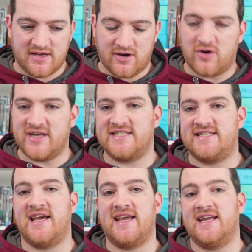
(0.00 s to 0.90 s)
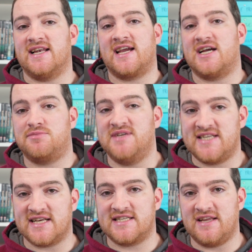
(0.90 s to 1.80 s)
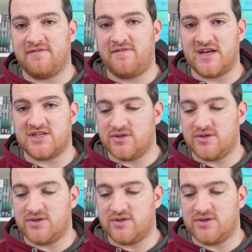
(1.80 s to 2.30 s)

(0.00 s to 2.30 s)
On its day, it'll catch me 16 fish."